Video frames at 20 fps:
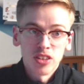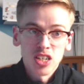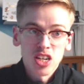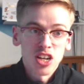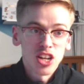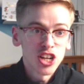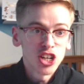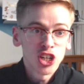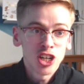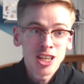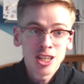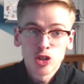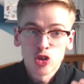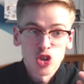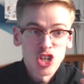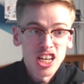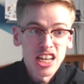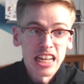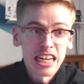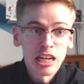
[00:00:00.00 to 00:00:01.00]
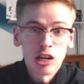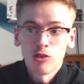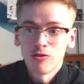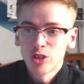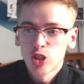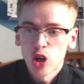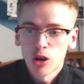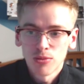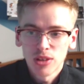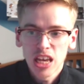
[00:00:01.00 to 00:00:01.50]
an injury? Does he get in over
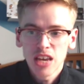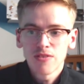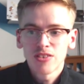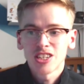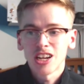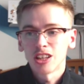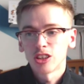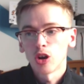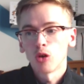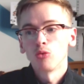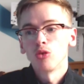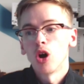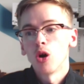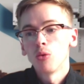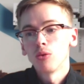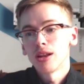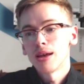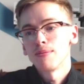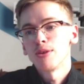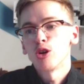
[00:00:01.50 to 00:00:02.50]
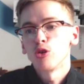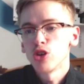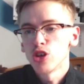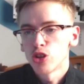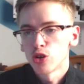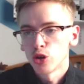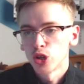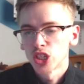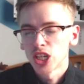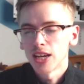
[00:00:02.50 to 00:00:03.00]
Tom Davis? I don't know. Let me know your
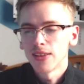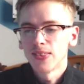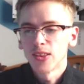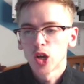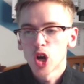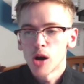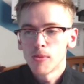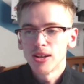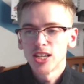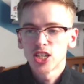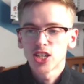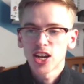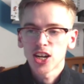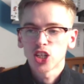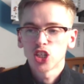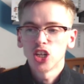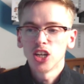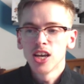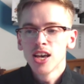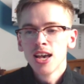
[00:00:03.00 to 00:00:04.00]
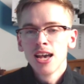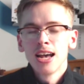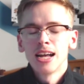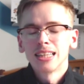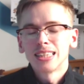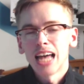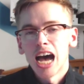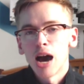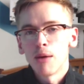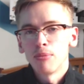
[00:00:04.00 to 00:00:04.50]
thoughts in the comments section
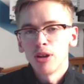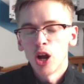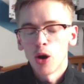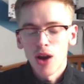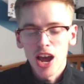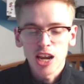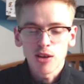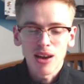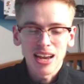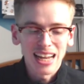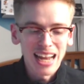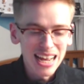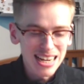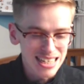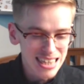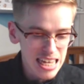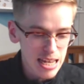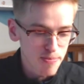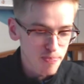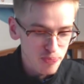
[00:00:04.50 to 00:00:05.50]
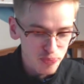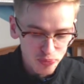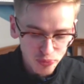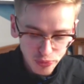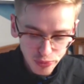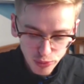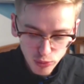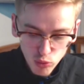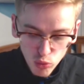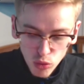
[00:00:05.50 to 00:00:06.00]
down below. Anyway, lastly,
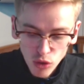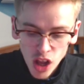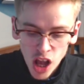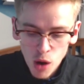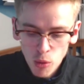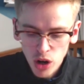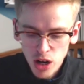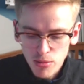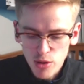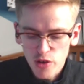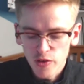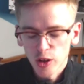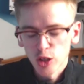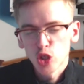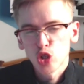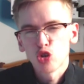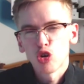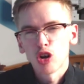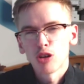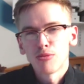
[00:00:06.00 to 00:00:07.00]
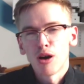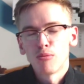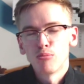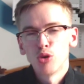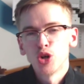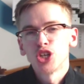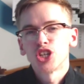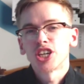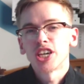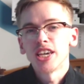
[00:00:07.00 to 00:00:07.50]
I want to move on to talking about
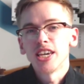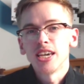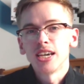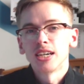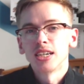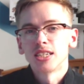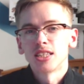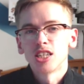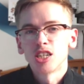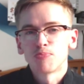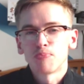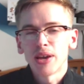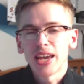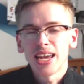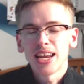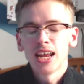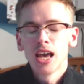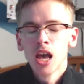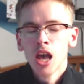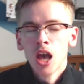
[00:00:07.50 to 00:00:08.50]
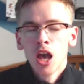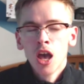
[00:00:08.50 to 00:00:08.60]
Moise Kean, because there's been